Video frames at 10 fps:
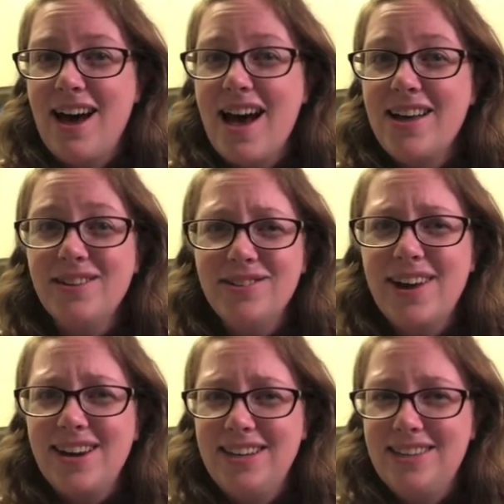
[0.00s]
I also
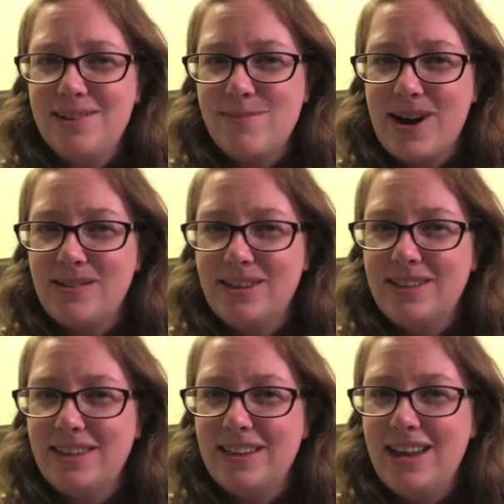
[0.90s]
got an Instant Pot
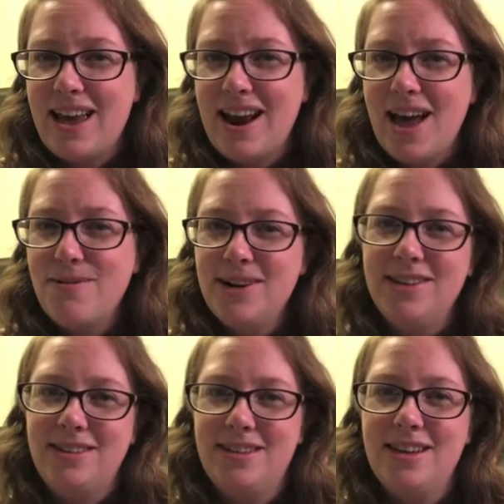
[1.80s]
recently, and I want
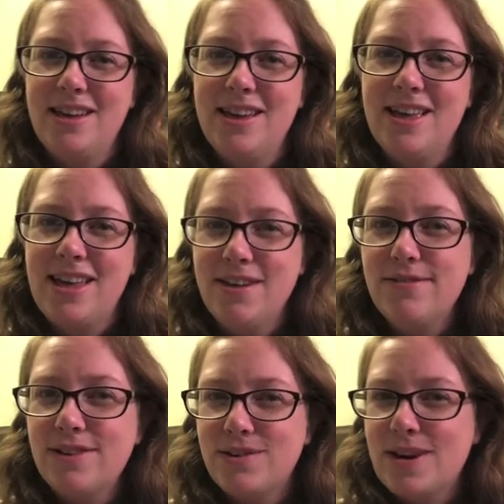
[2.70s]
to see if
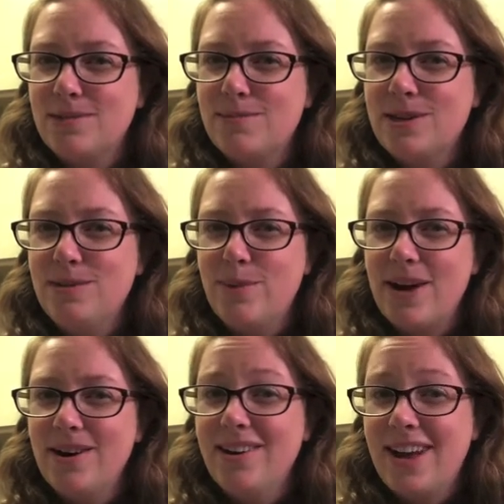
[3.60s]
this recipe is
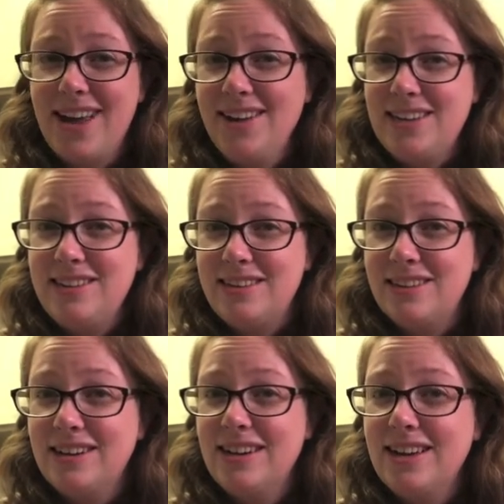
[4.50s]
better and
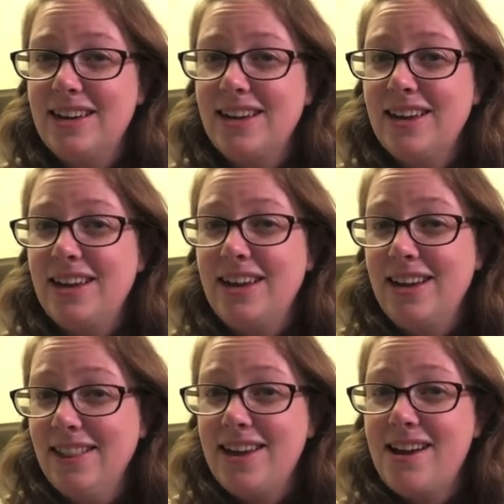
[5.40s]
easier
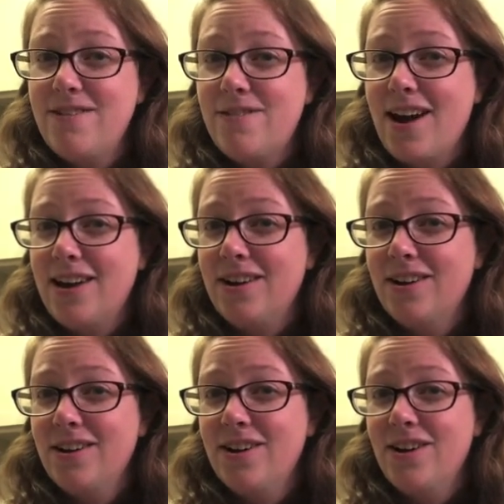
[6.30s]
in the air fryer
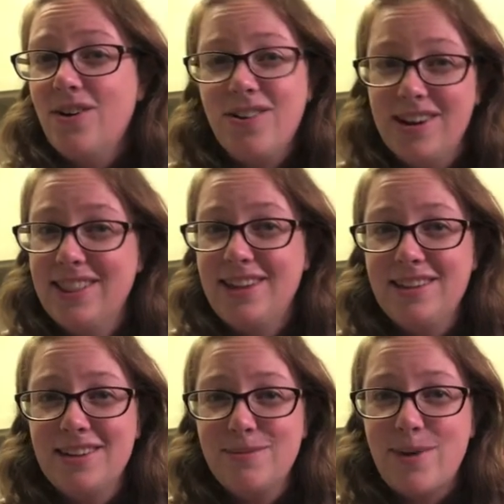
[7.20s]
or in the
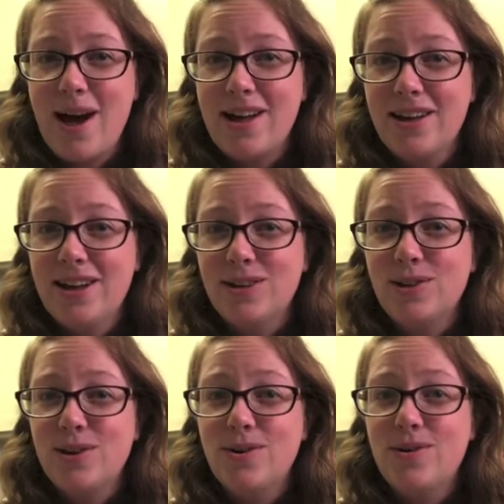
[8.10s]
Instant Pot.
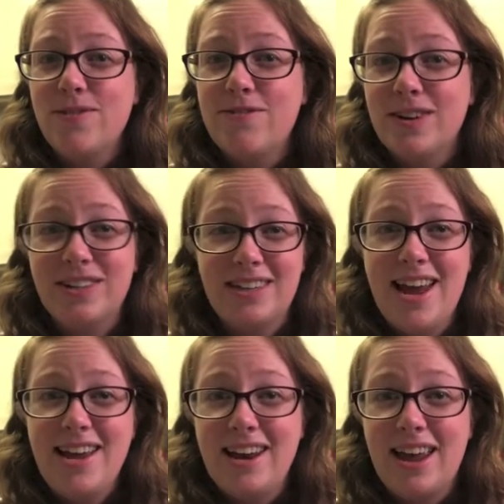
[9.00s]
So for
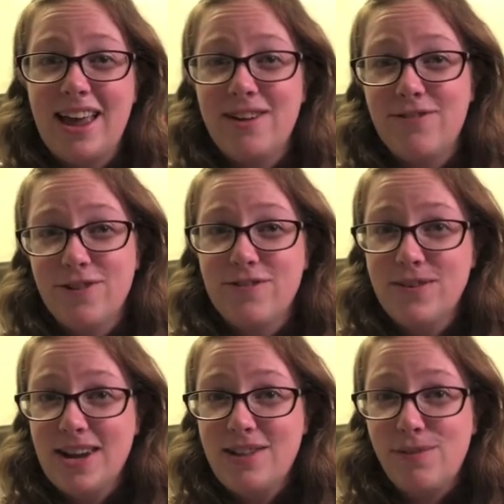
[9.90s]
tonight and for a few
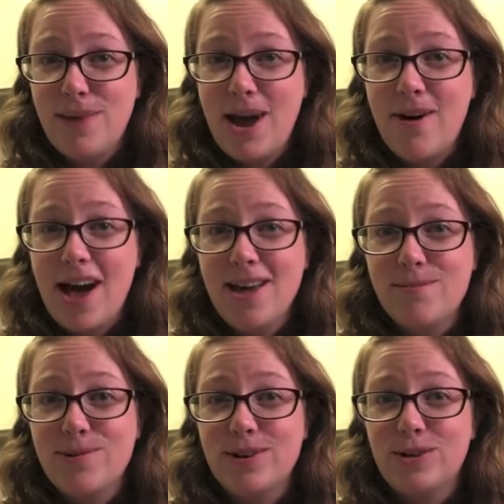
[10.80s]
nights from now, I
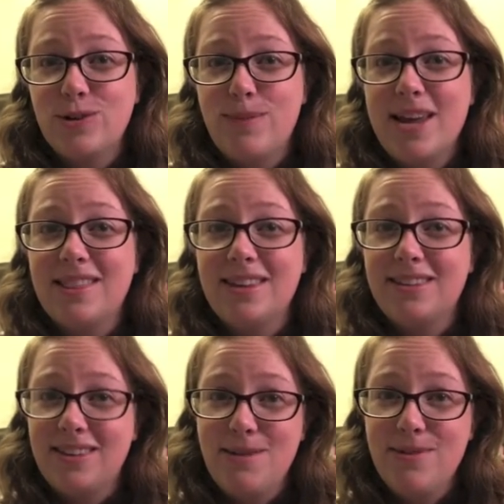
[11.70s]
am going to make this
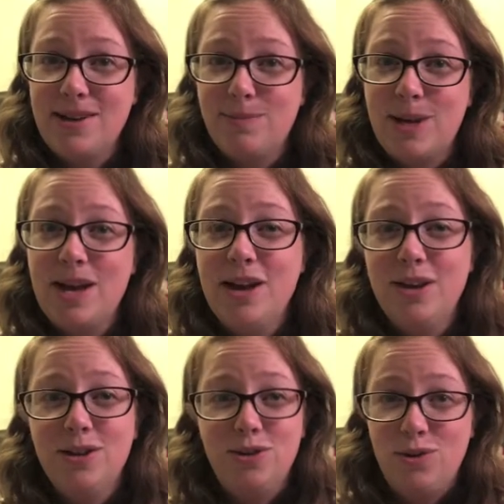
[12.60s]
same recipe
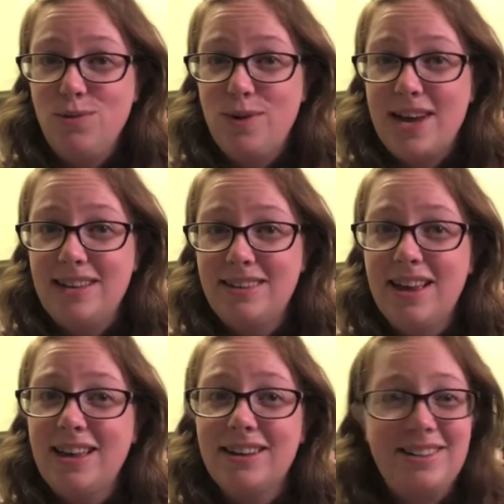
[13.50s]
2 ways,
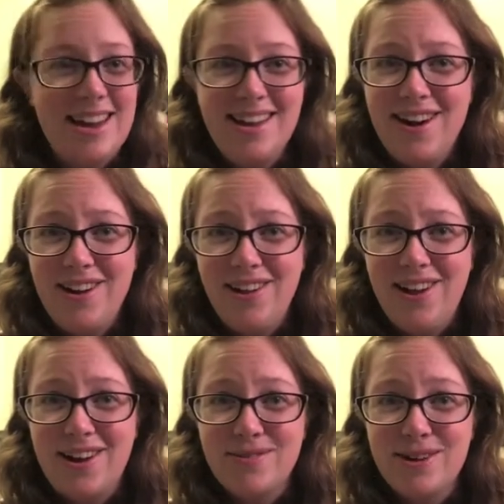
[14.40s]
take y'all
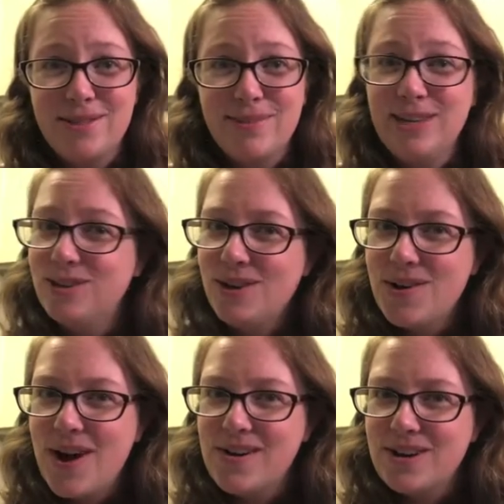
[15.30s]
along with me, show
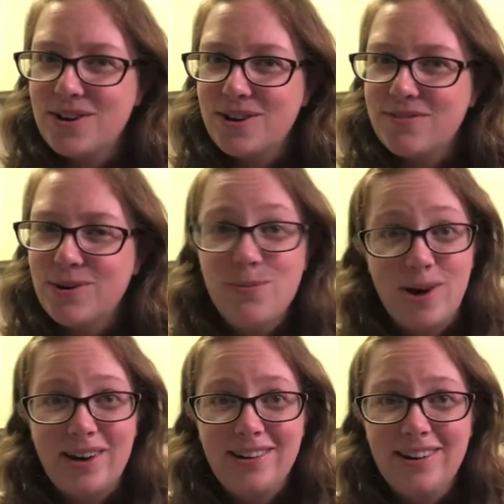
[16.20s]
you how I cook for
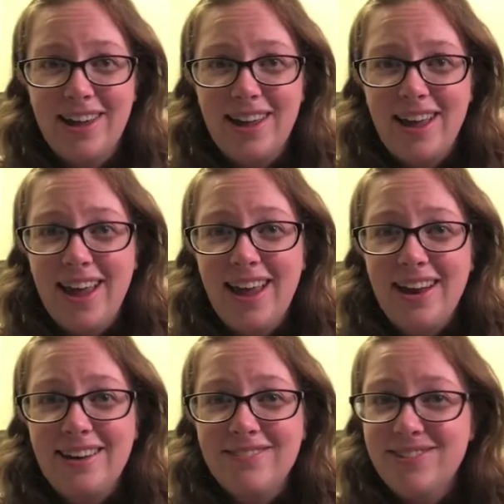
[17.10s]
one,
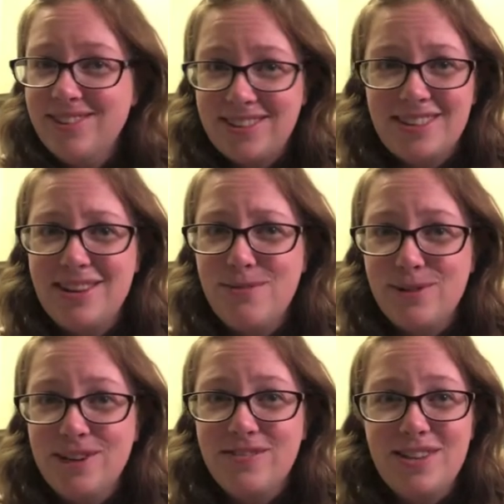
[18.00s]
and we'll see
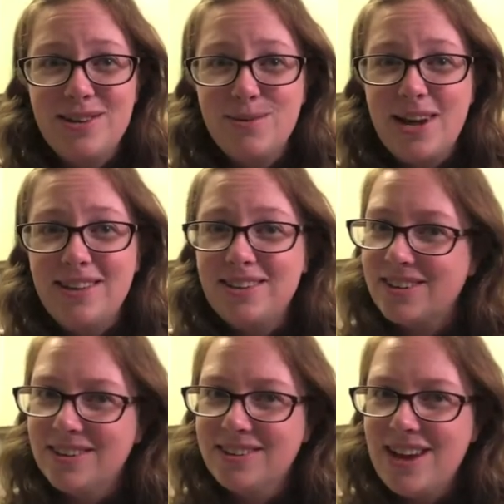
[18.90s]
which of these ways
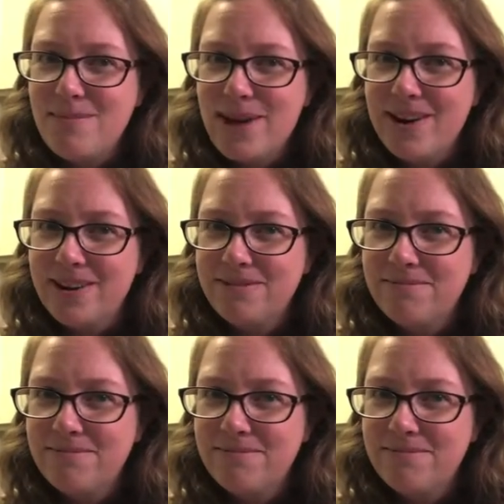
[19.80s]
turns out better.